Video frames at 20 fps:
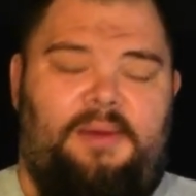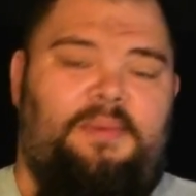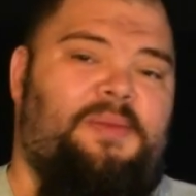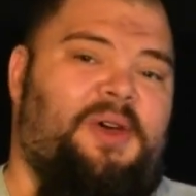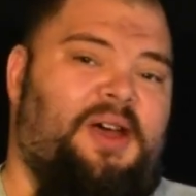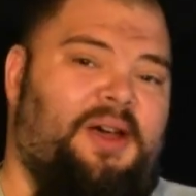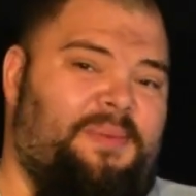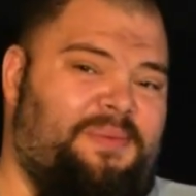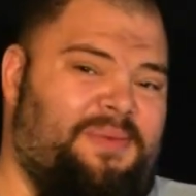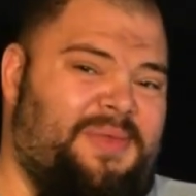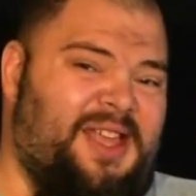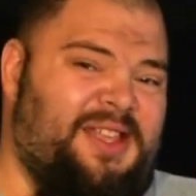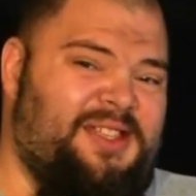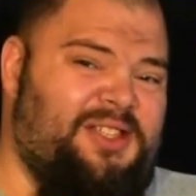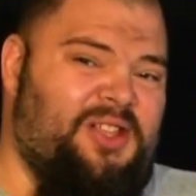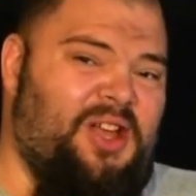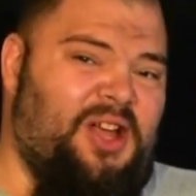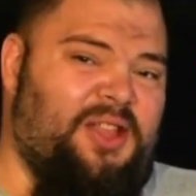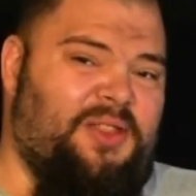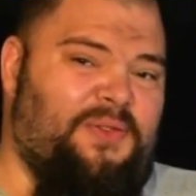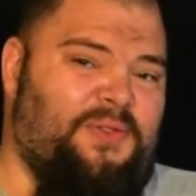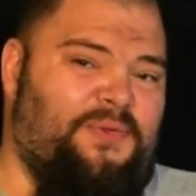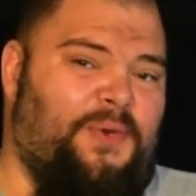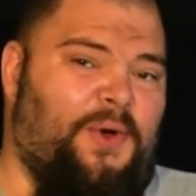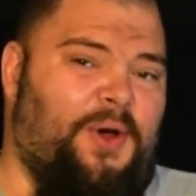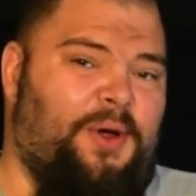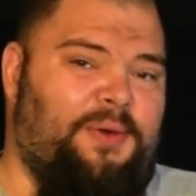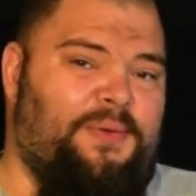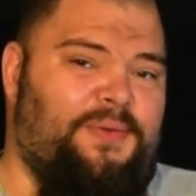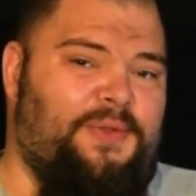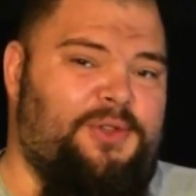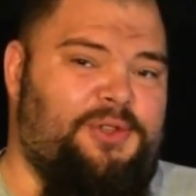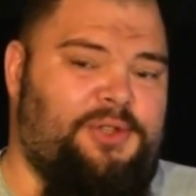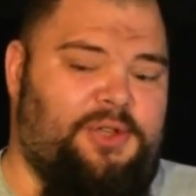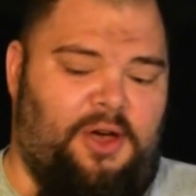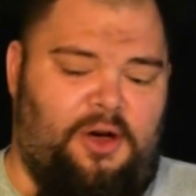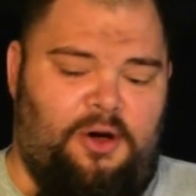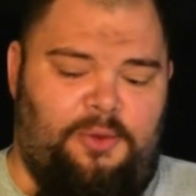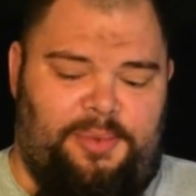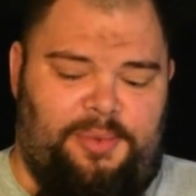But that's not the fault of the
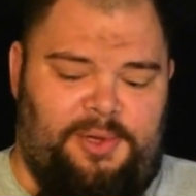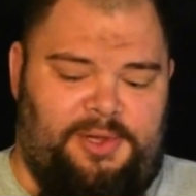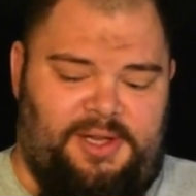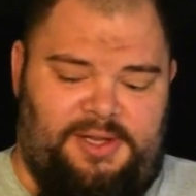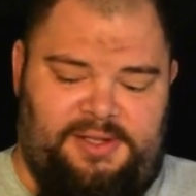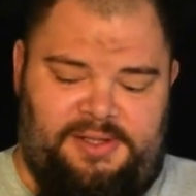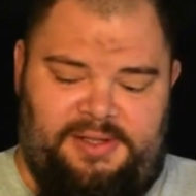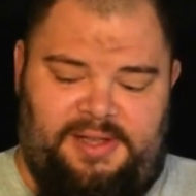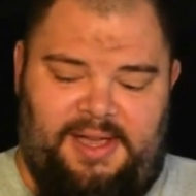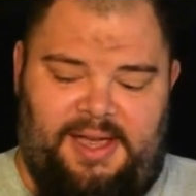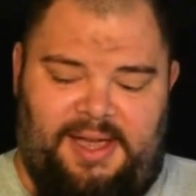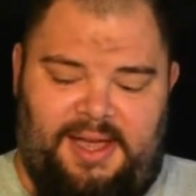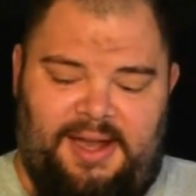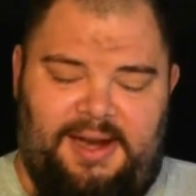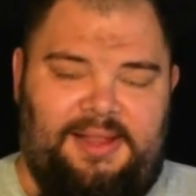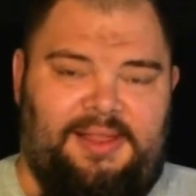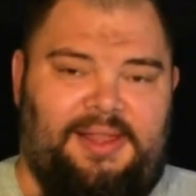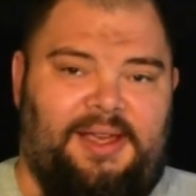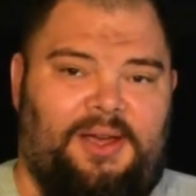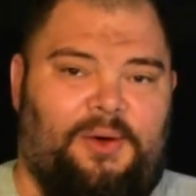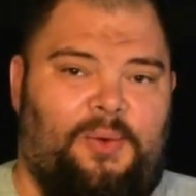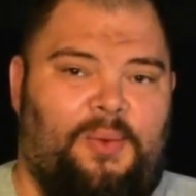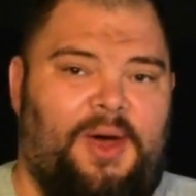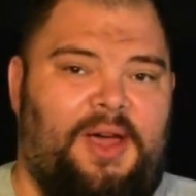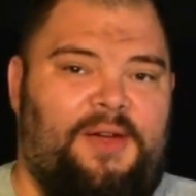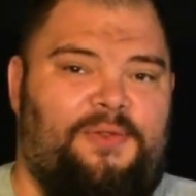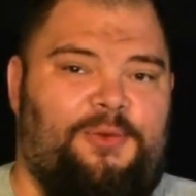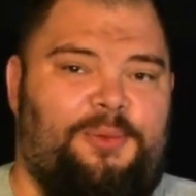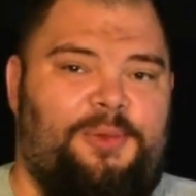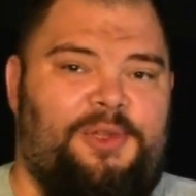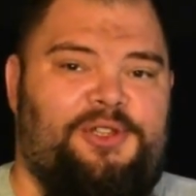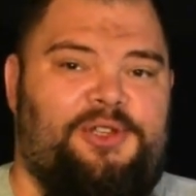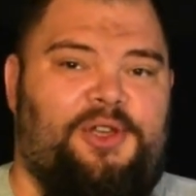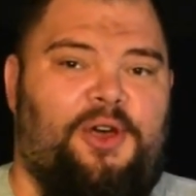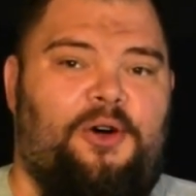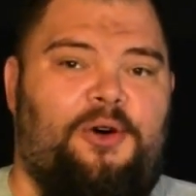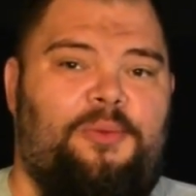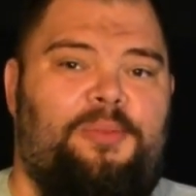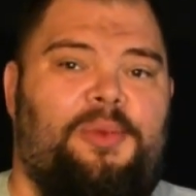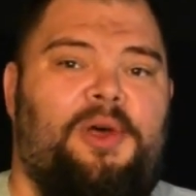scope. It doesn't take anything away from the
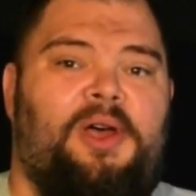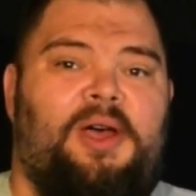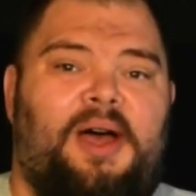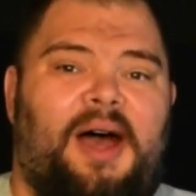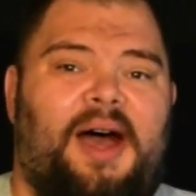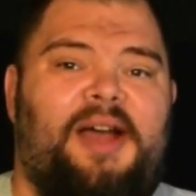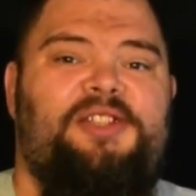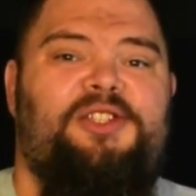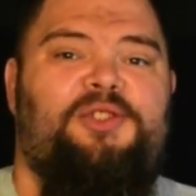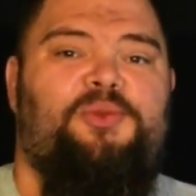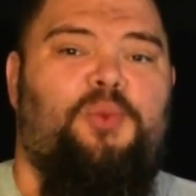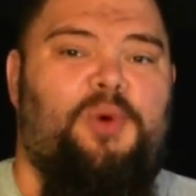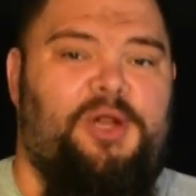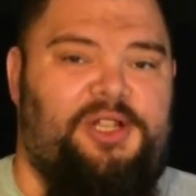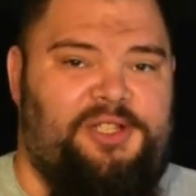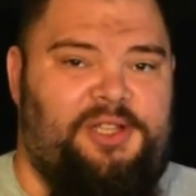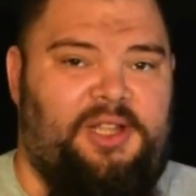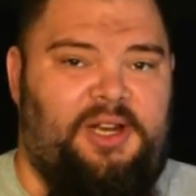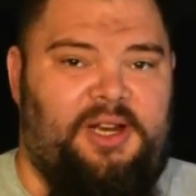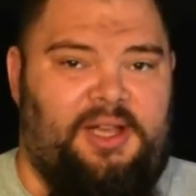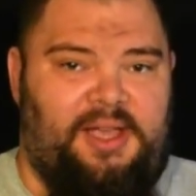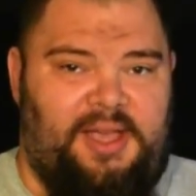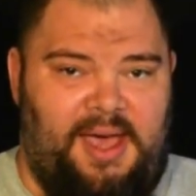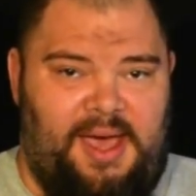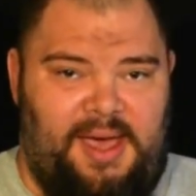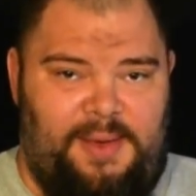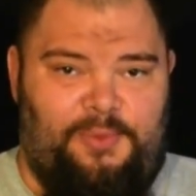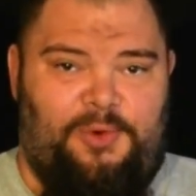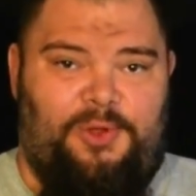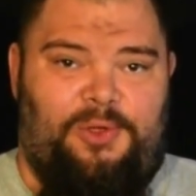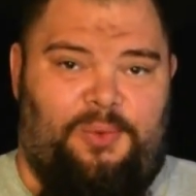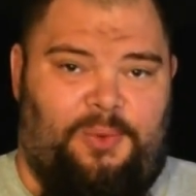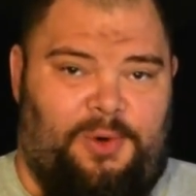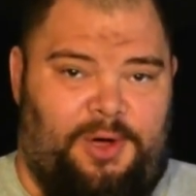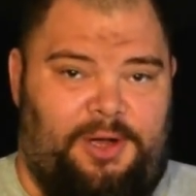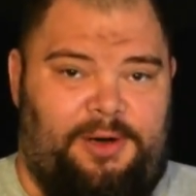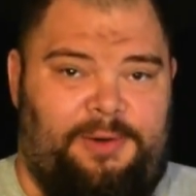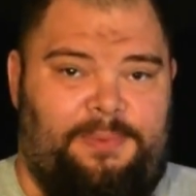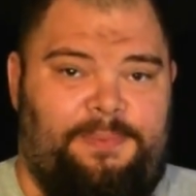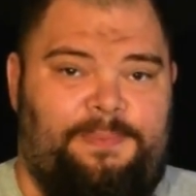scope. I just wish that it came with
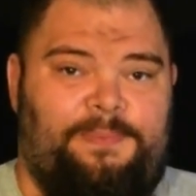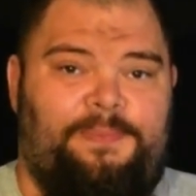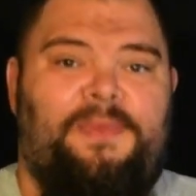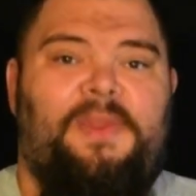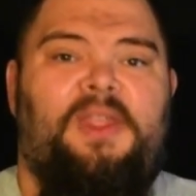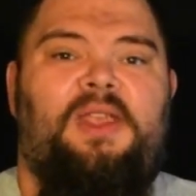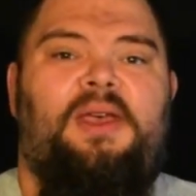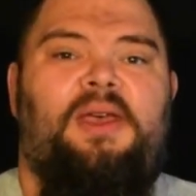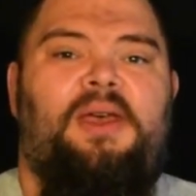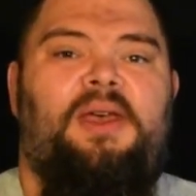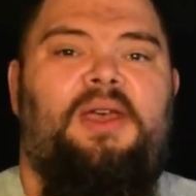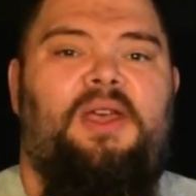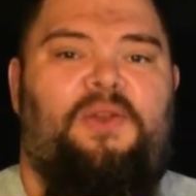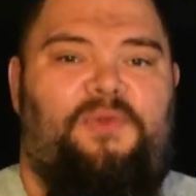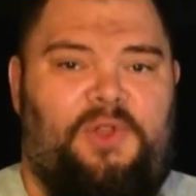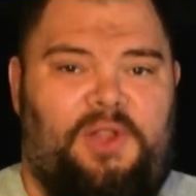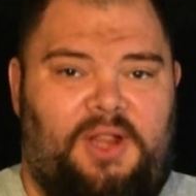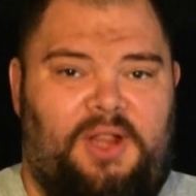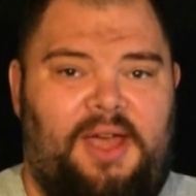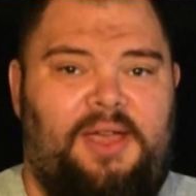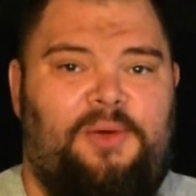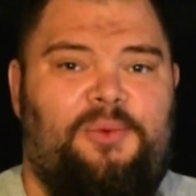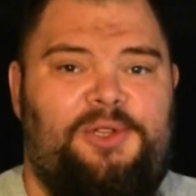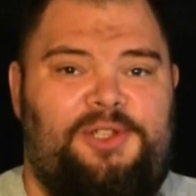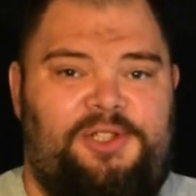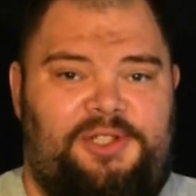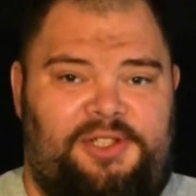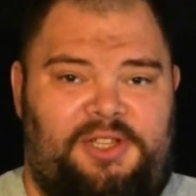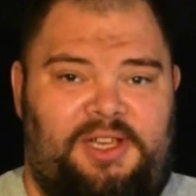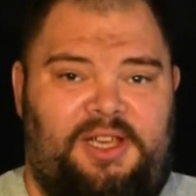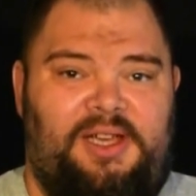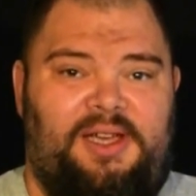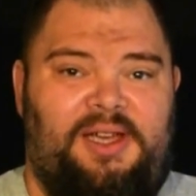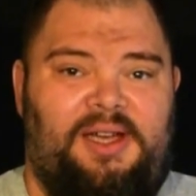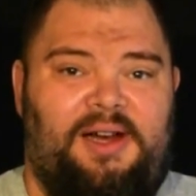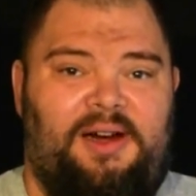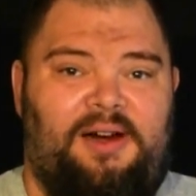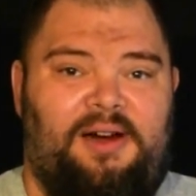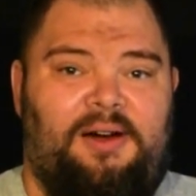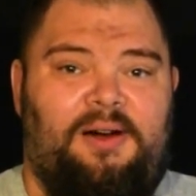one. If you like what you see
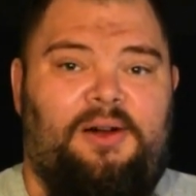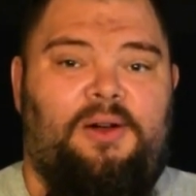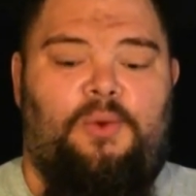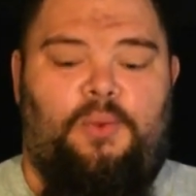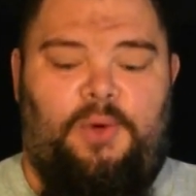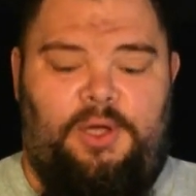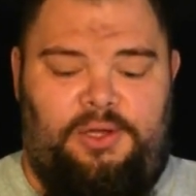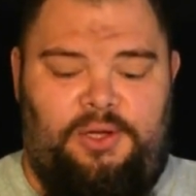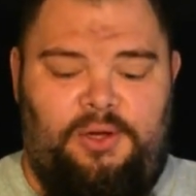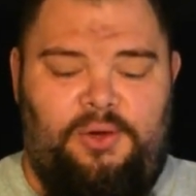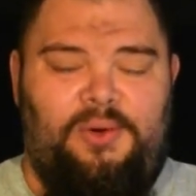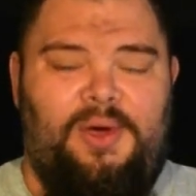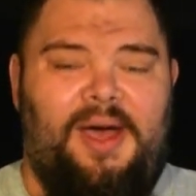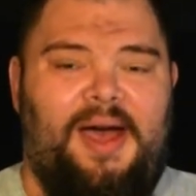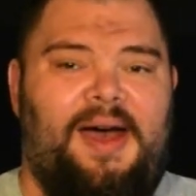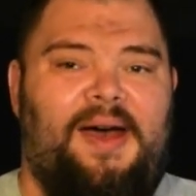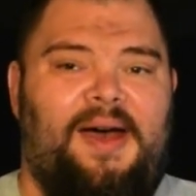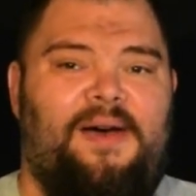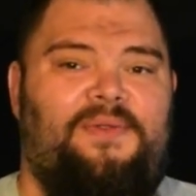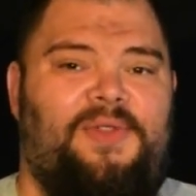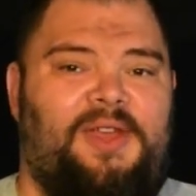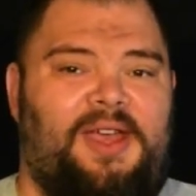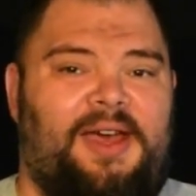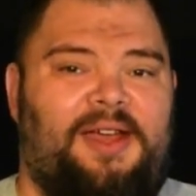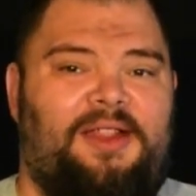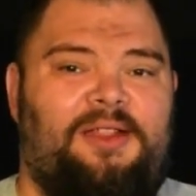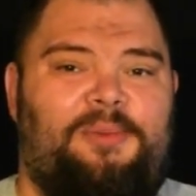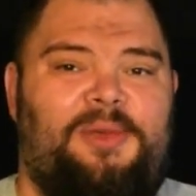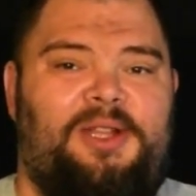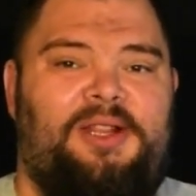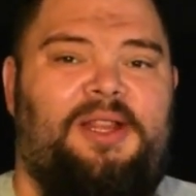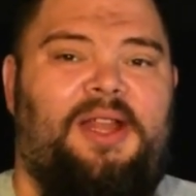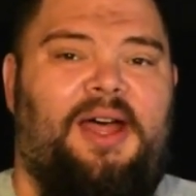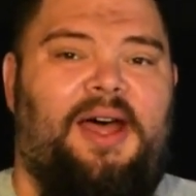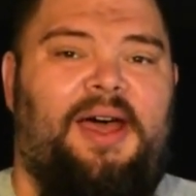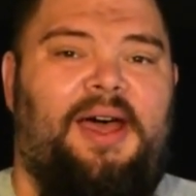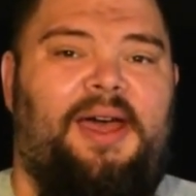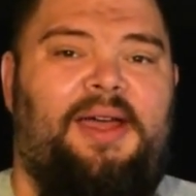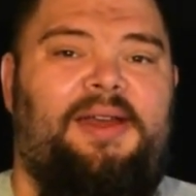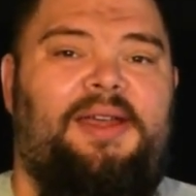here, we do have the Element
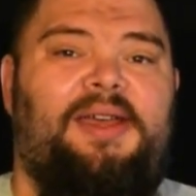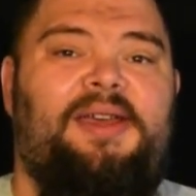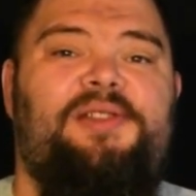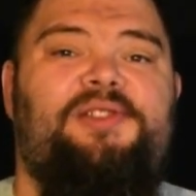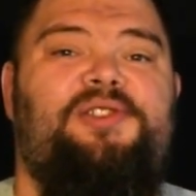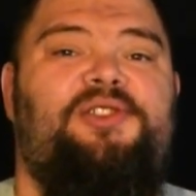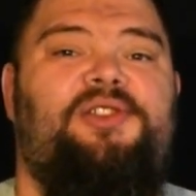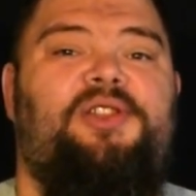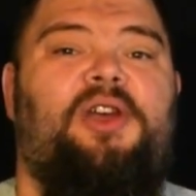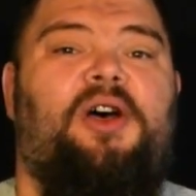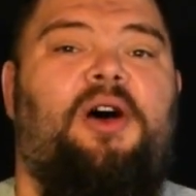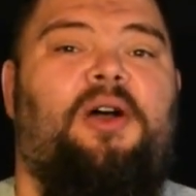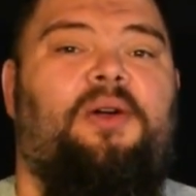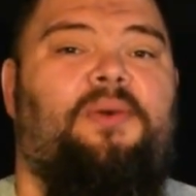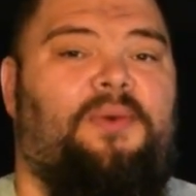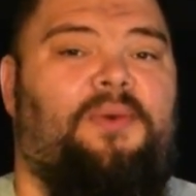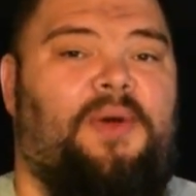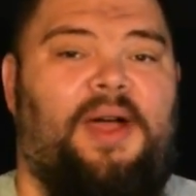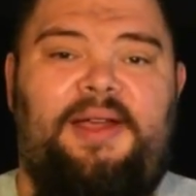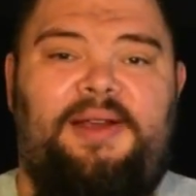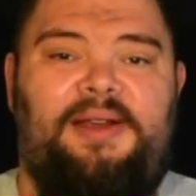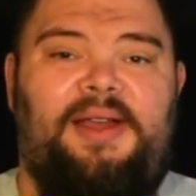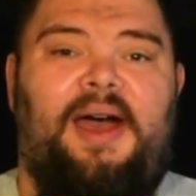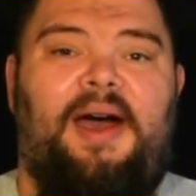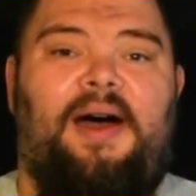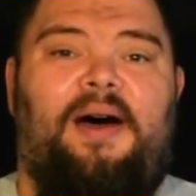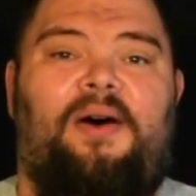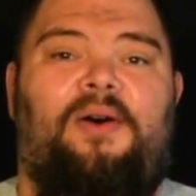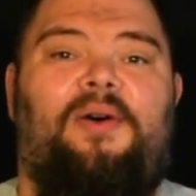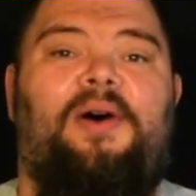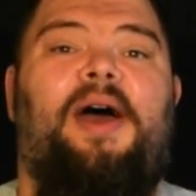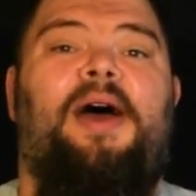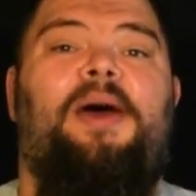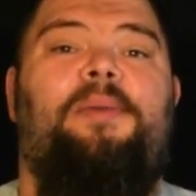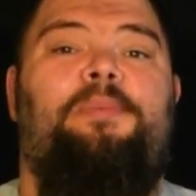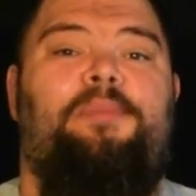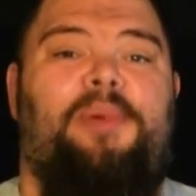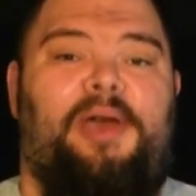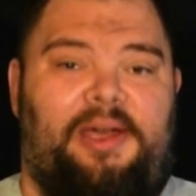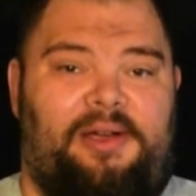line in stock right now
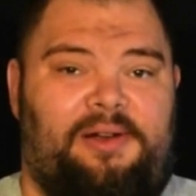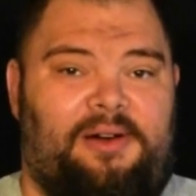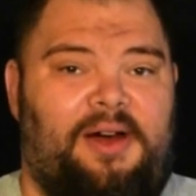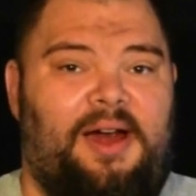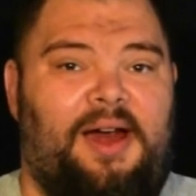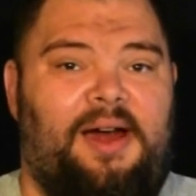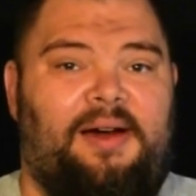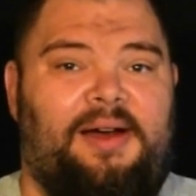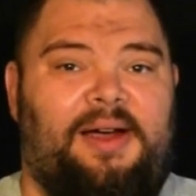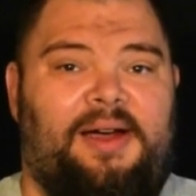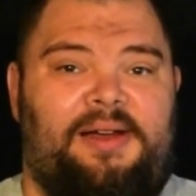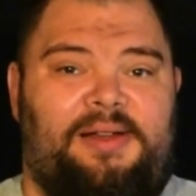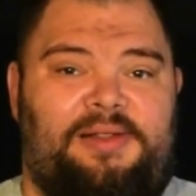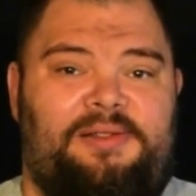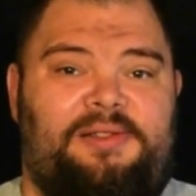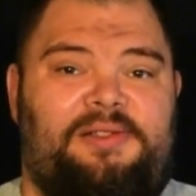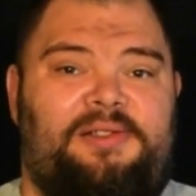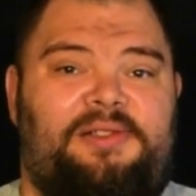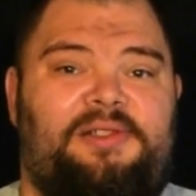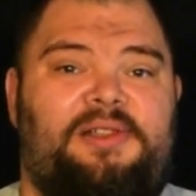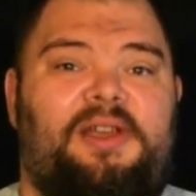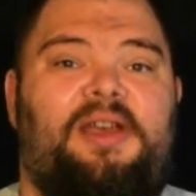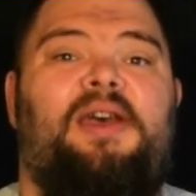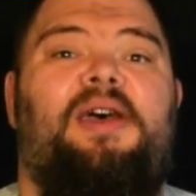at Baker Airguns.